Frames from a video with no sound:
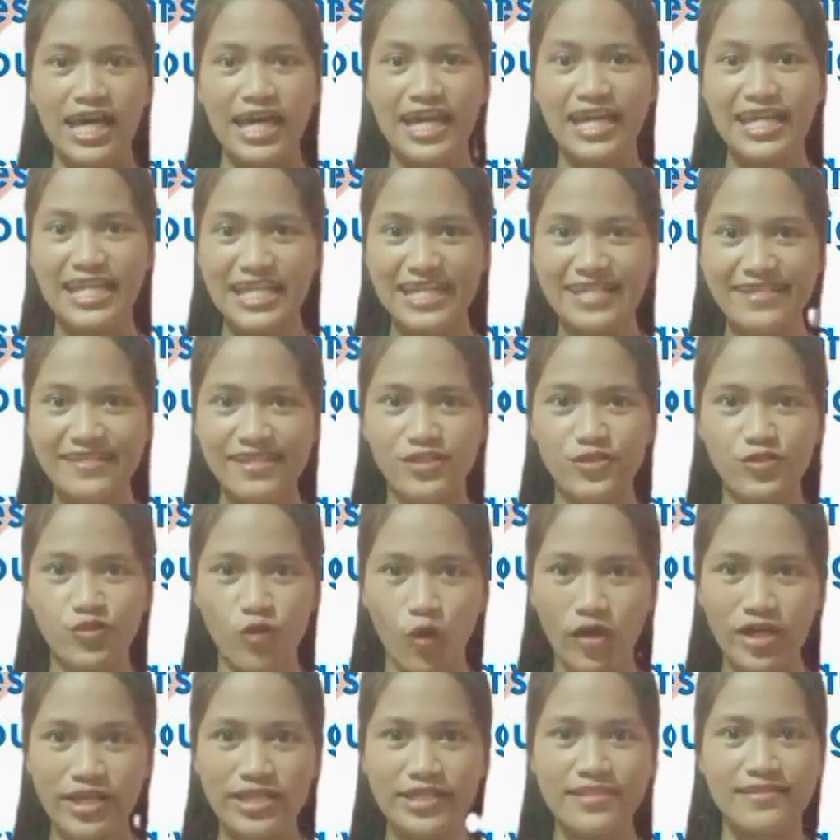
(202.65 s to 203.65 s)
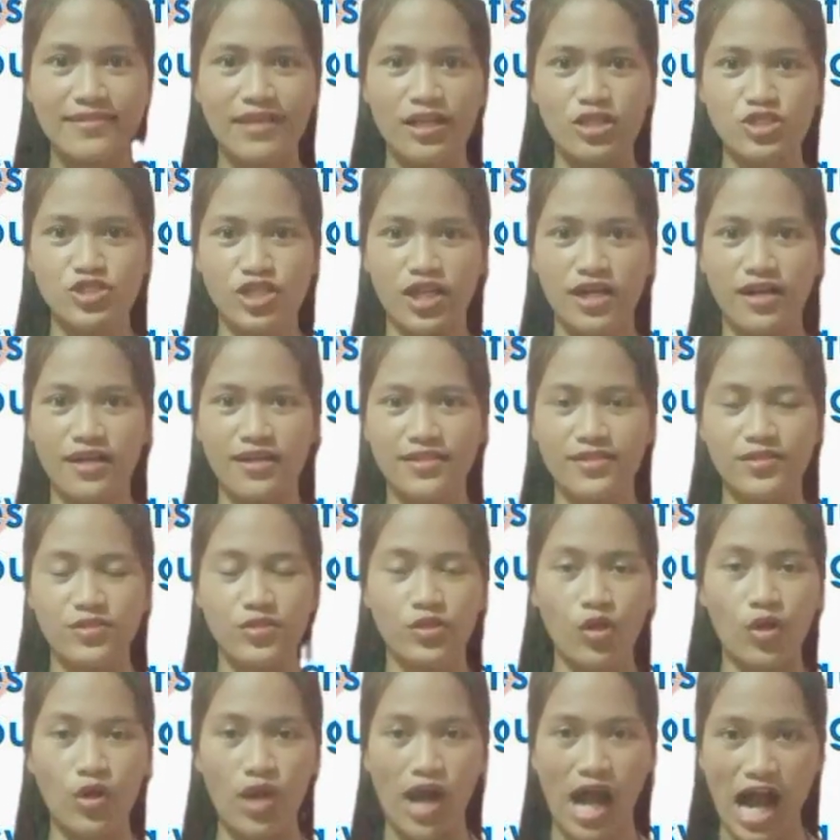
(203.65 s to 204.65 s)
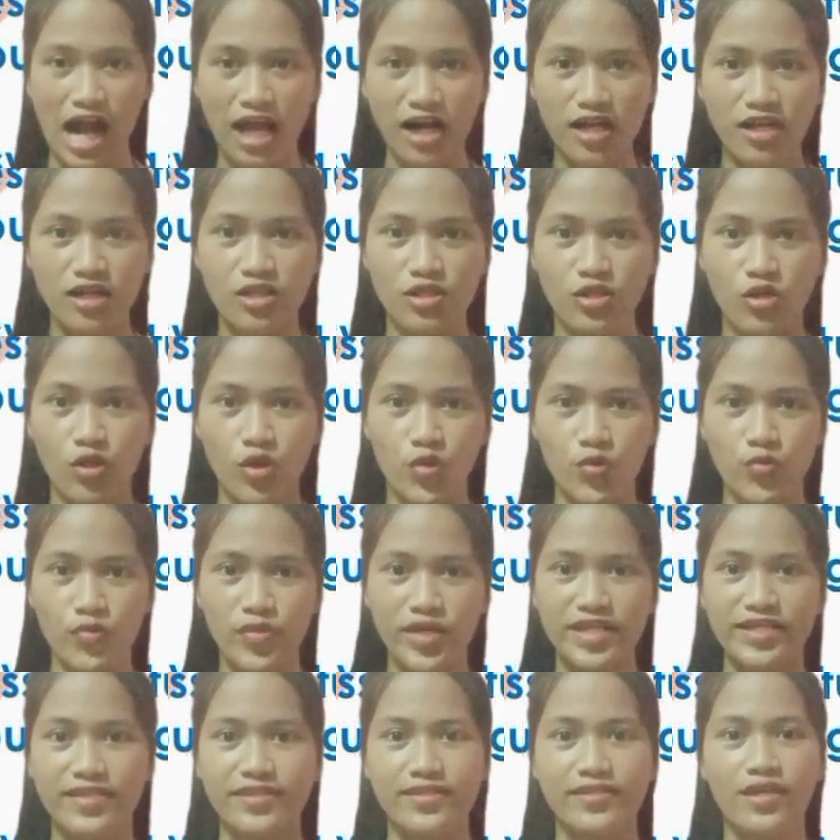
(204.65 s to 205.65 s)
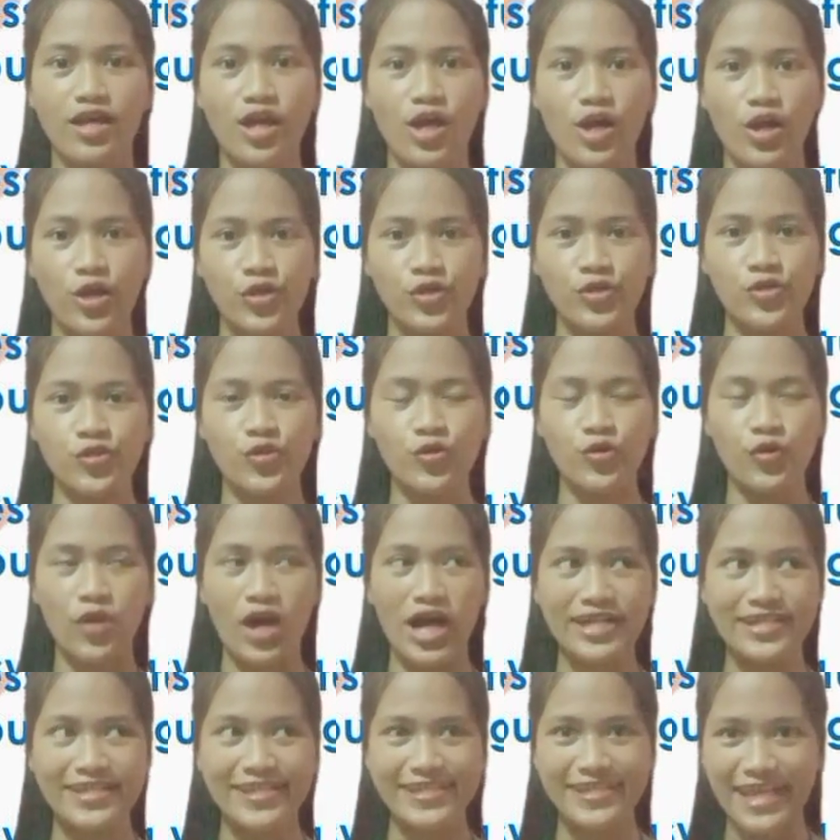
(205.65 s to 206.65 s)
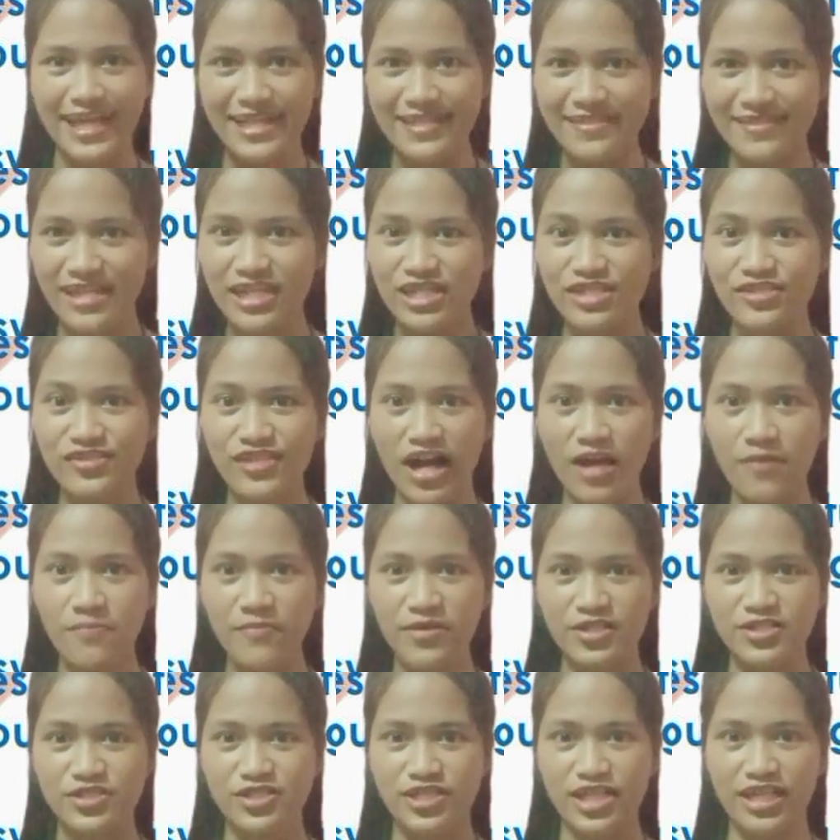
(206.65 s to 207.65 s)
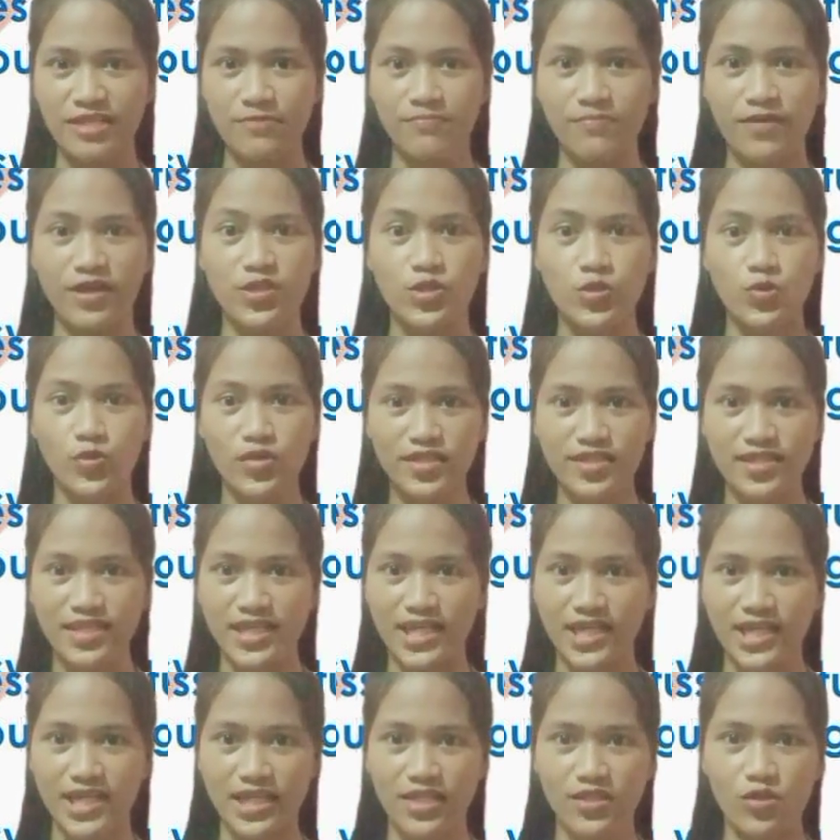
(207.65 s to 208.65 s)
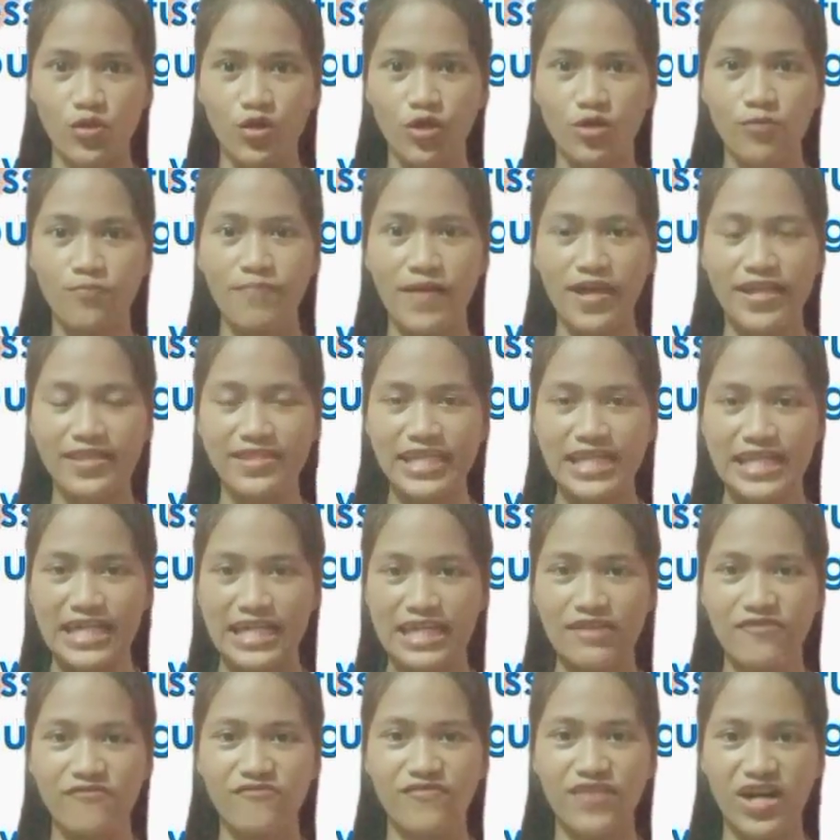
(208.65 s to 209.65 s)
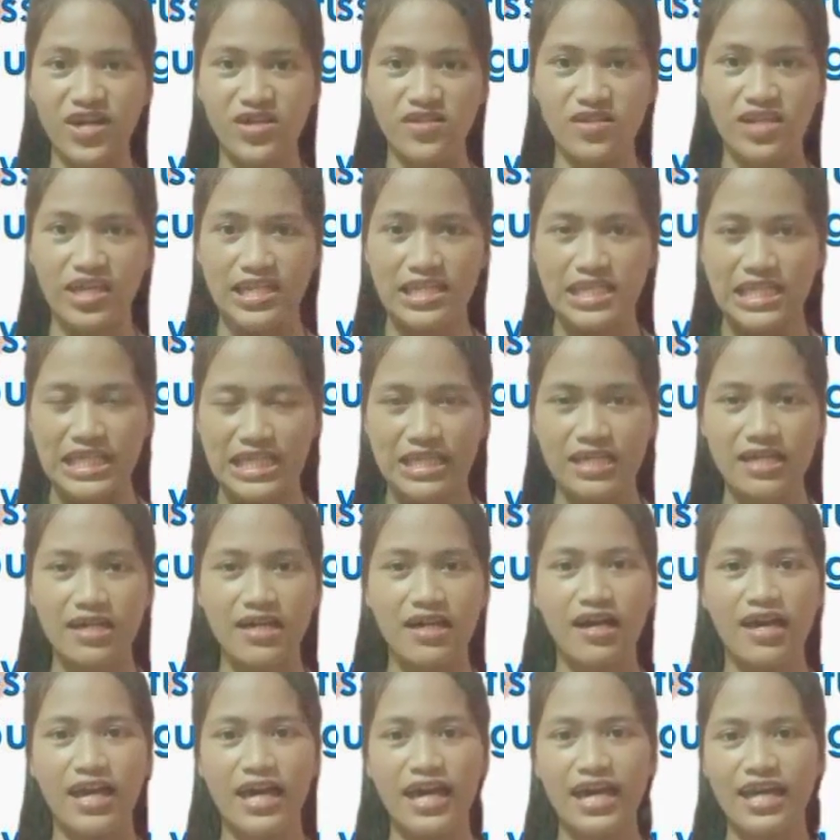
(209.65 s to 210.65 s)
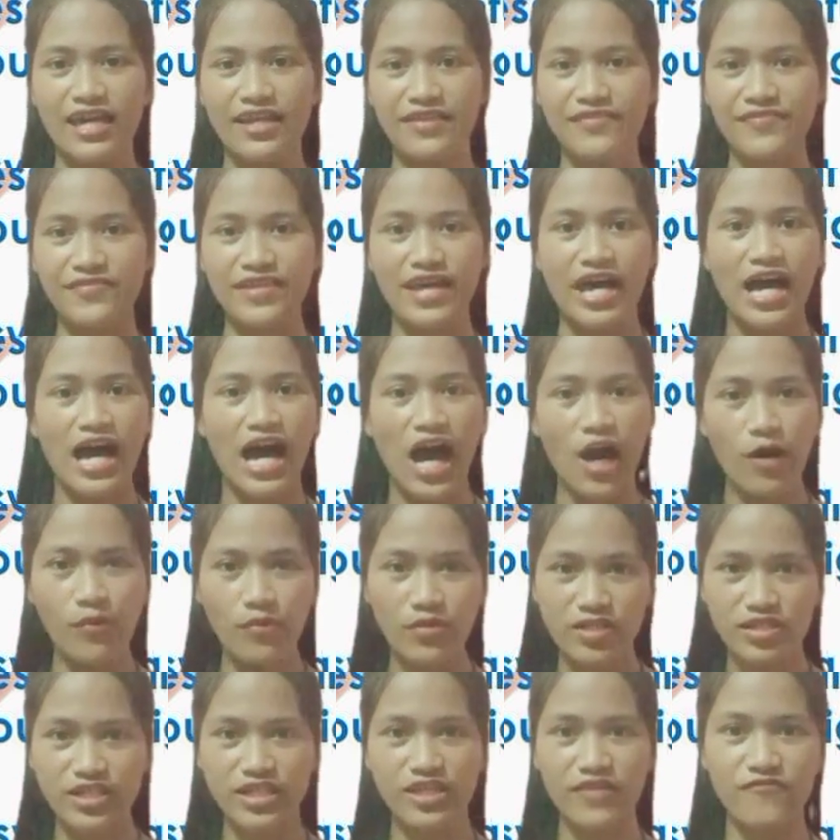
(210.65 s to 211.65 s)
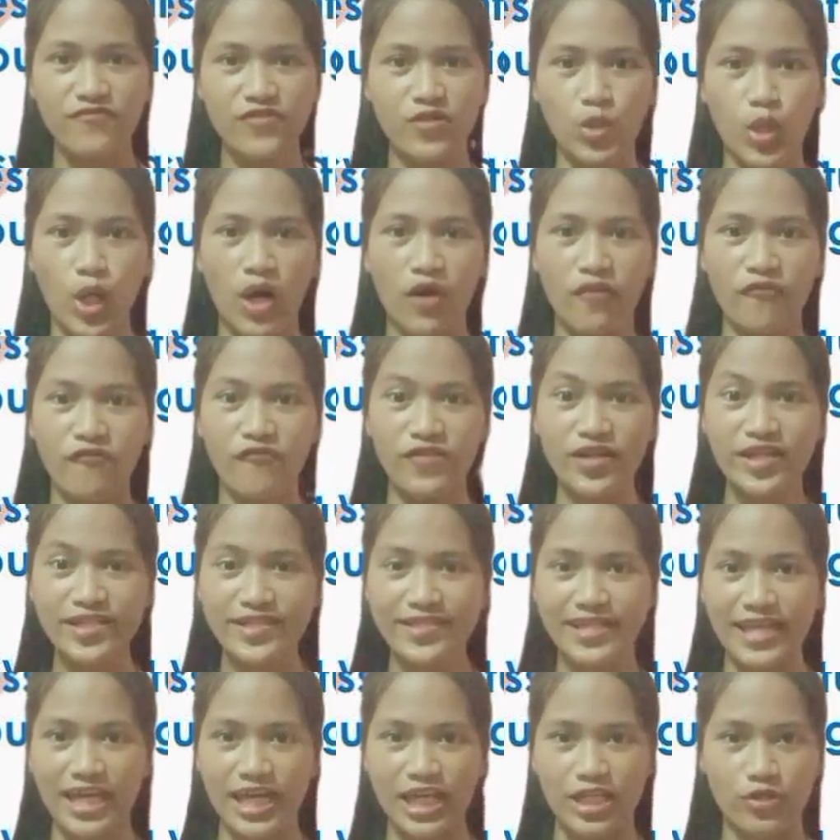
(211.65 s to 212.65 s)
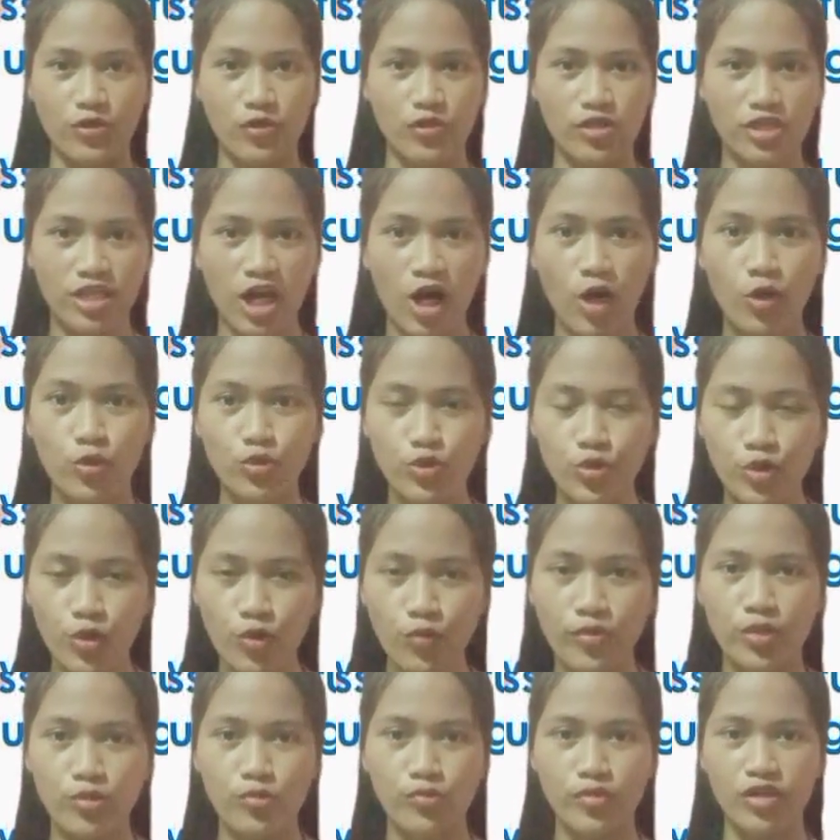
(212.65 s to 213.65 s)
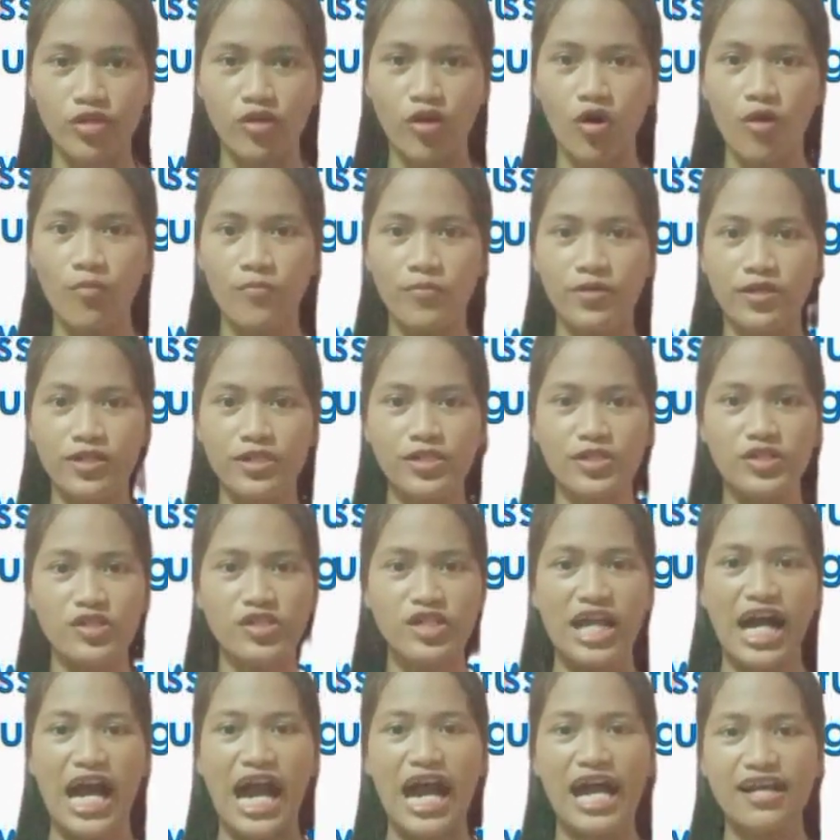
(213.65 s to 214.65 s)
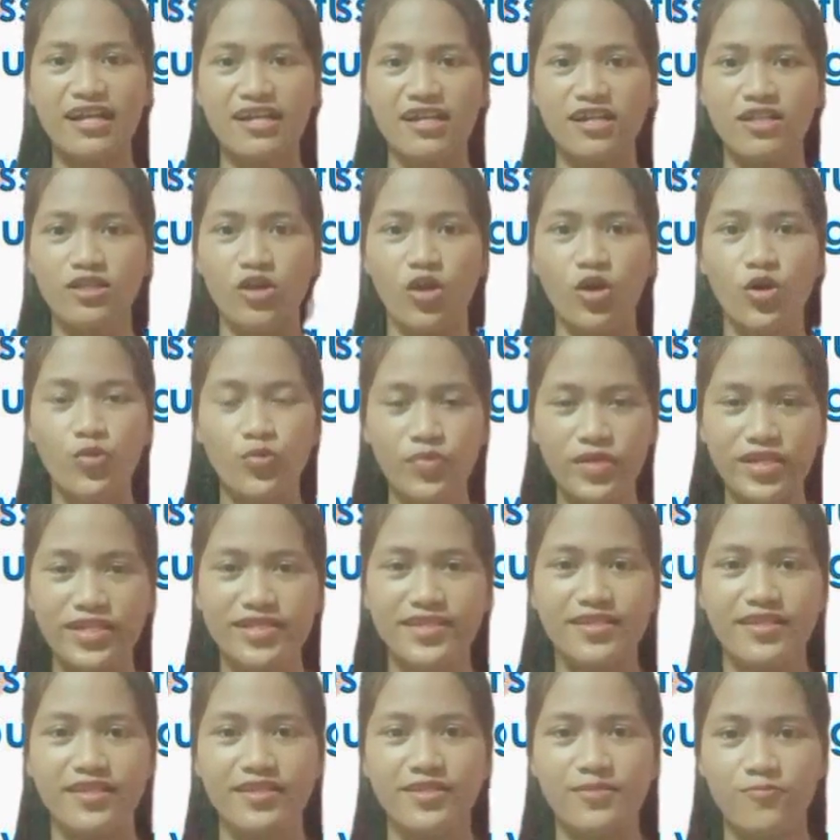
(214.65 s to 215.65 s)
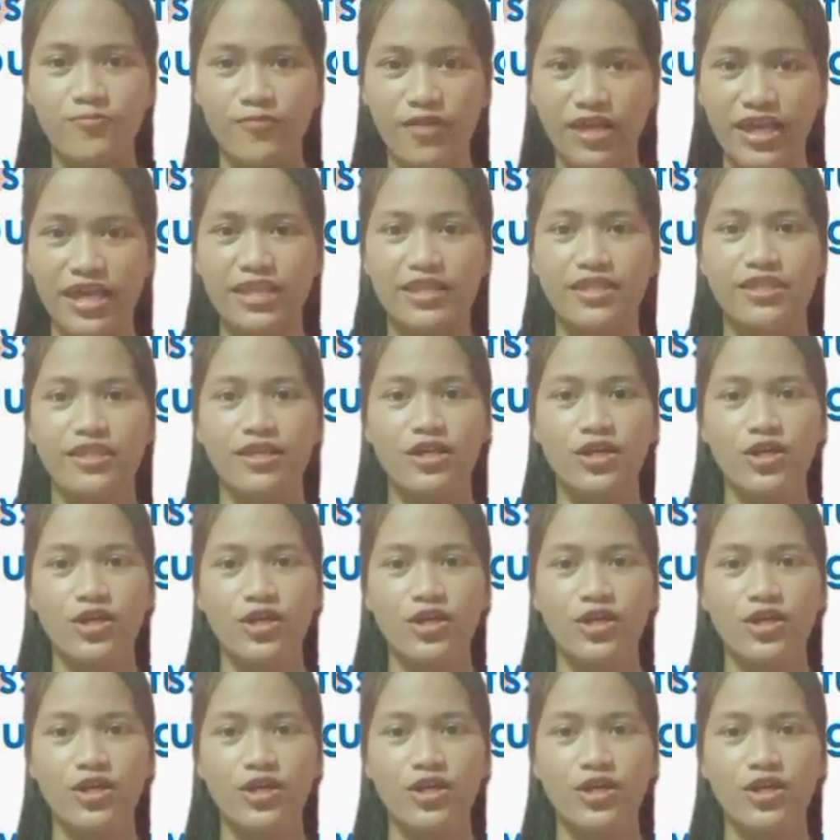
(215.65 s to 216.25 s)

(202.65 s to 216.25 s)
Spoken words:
It is a joint such as your ankle or wrist. You accidentally damage it by twisting it or bending it violently. And I will give you a first aid on how you will recover your ankle or wrist sprain.